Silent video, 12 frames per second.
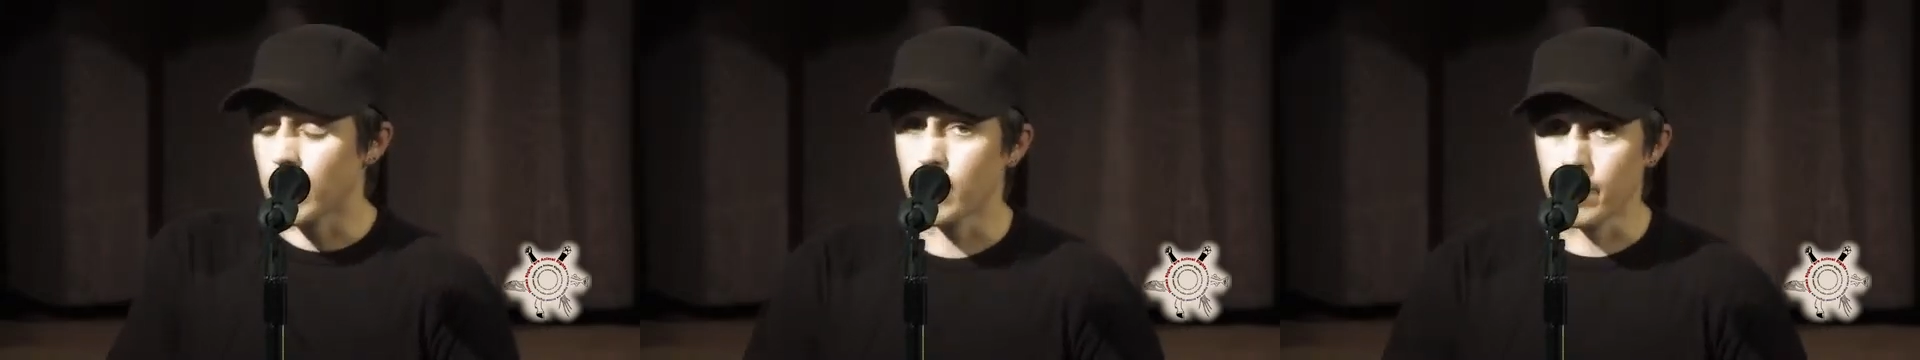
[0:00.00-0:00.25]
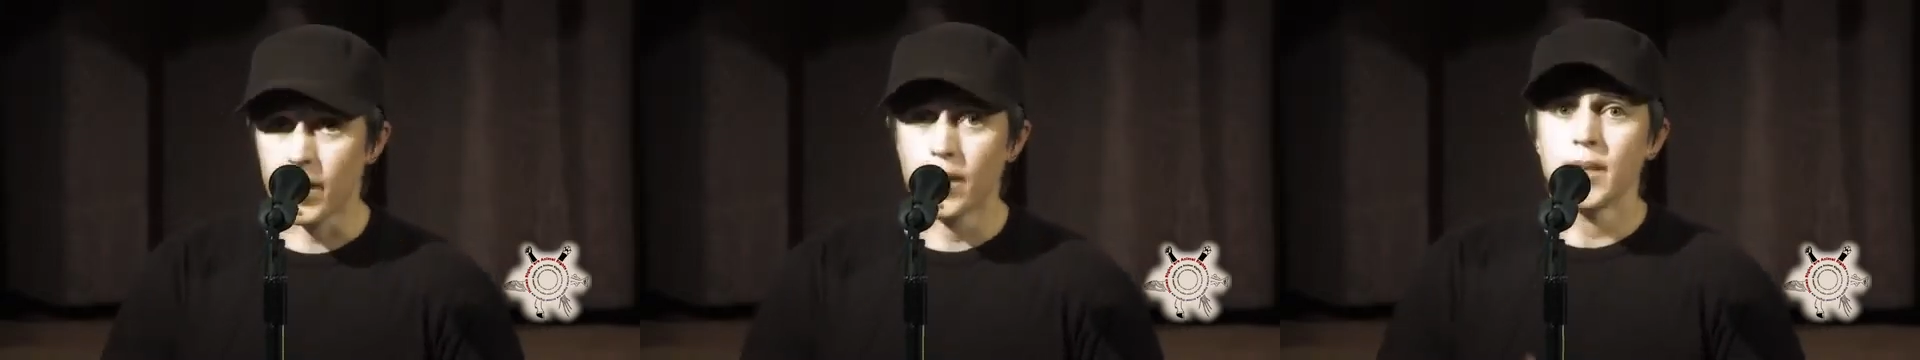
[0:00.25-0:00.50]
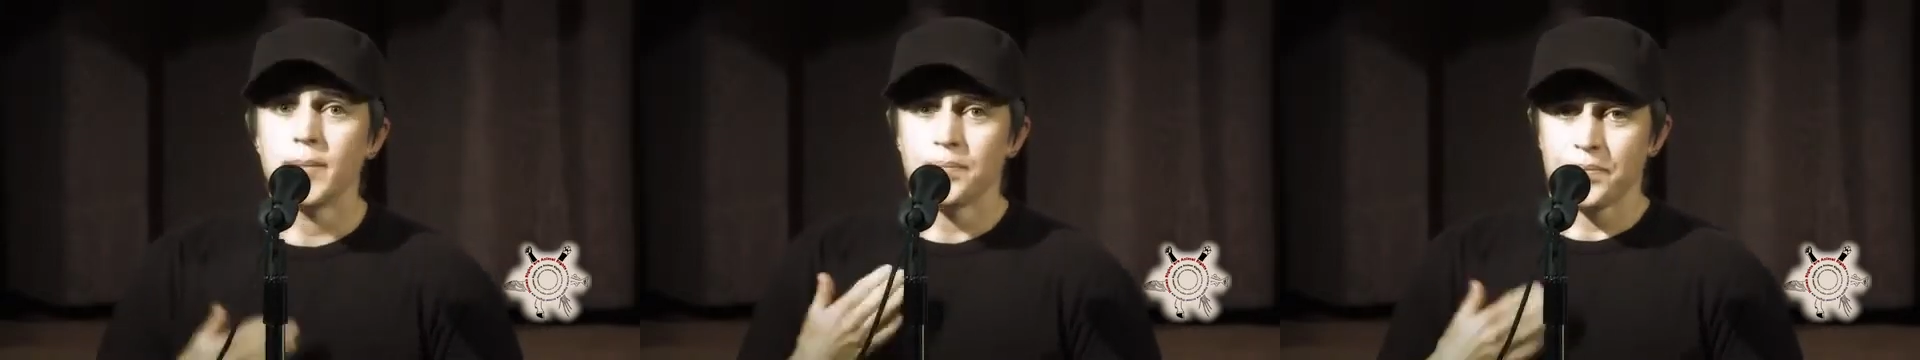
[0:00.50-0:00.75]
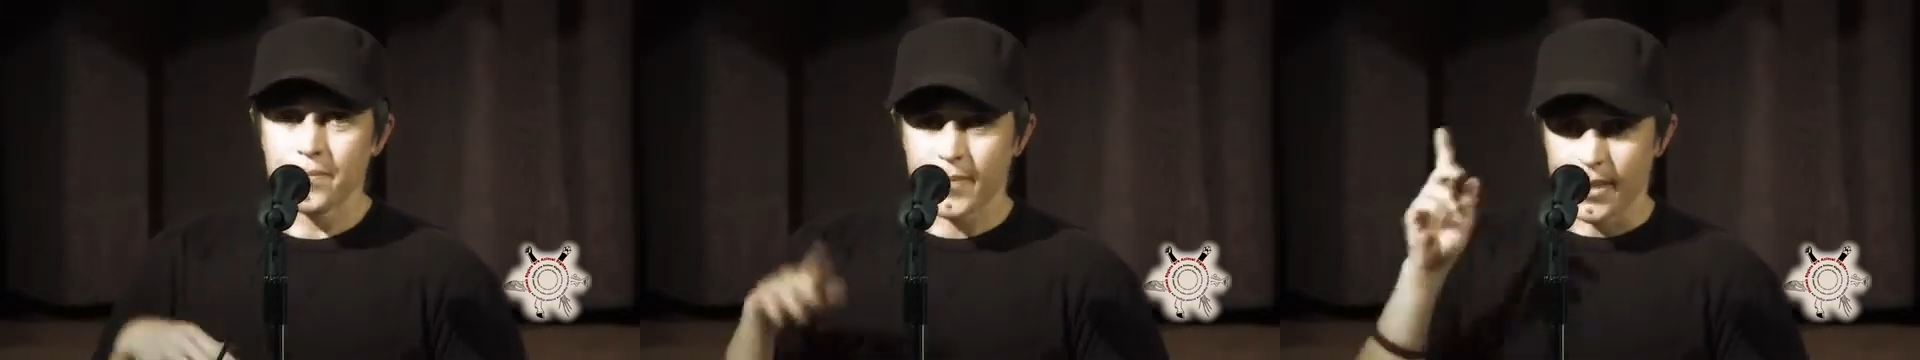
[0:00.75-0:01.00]
from
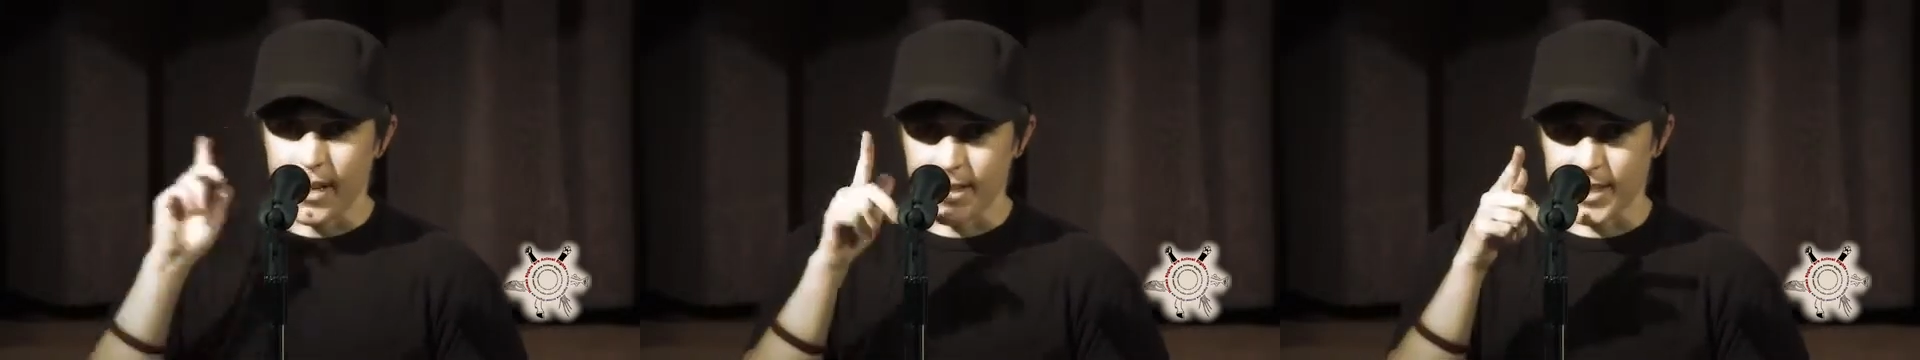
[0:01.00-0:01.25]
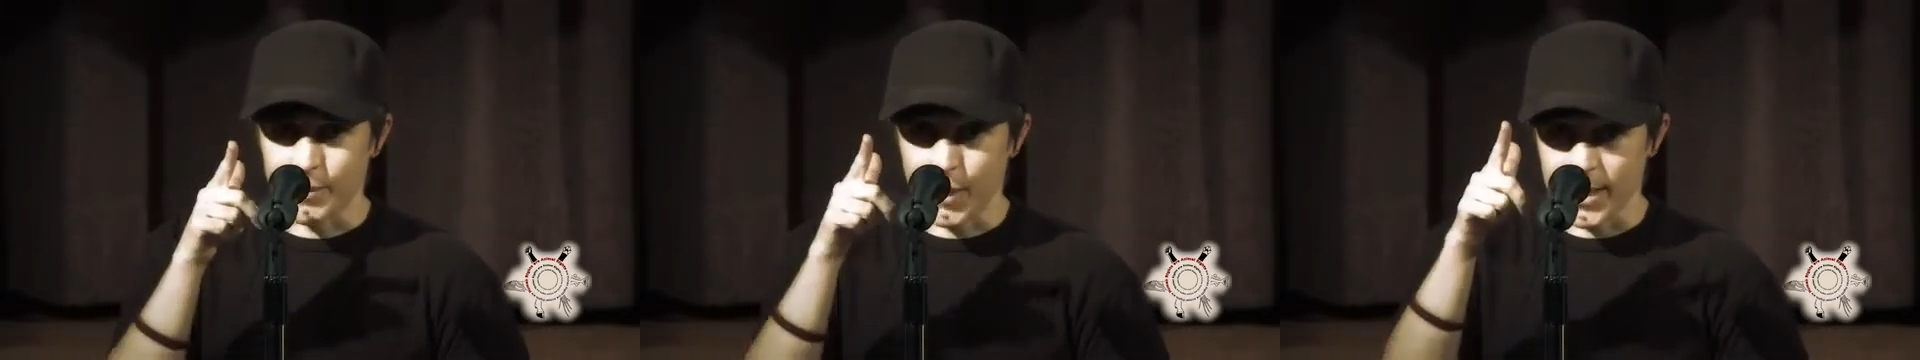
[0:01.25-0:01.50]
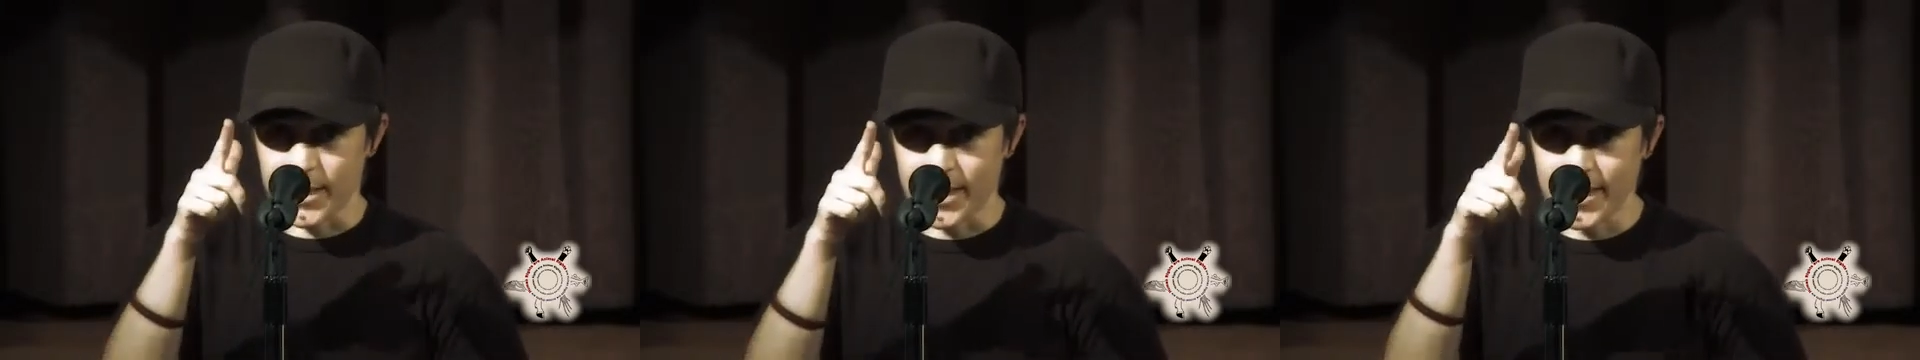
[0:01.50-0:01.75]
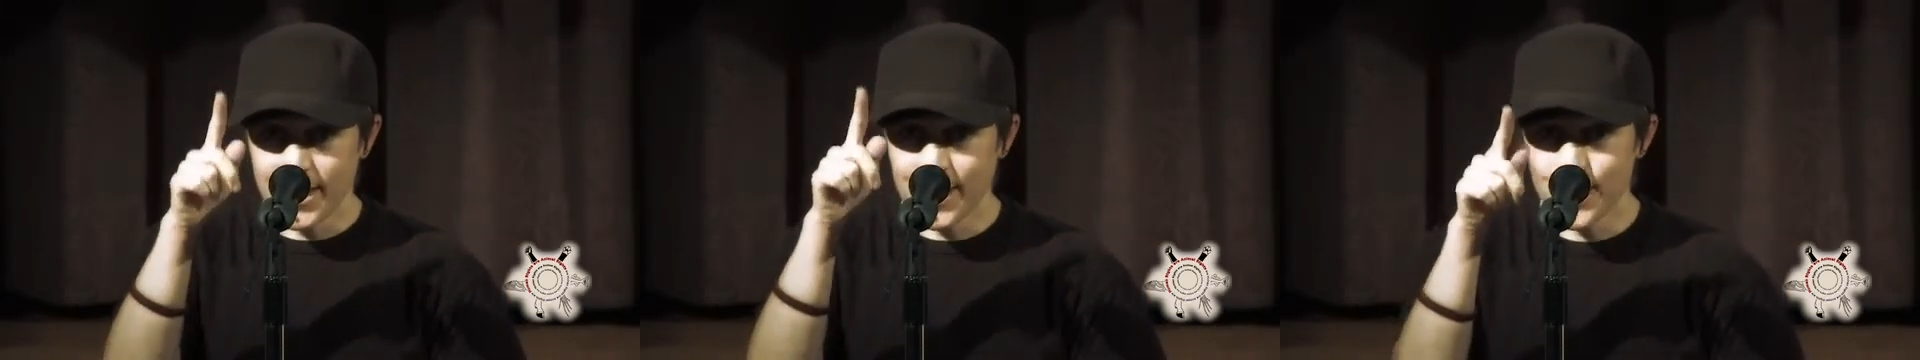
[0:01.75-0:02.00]
Elsipogtog,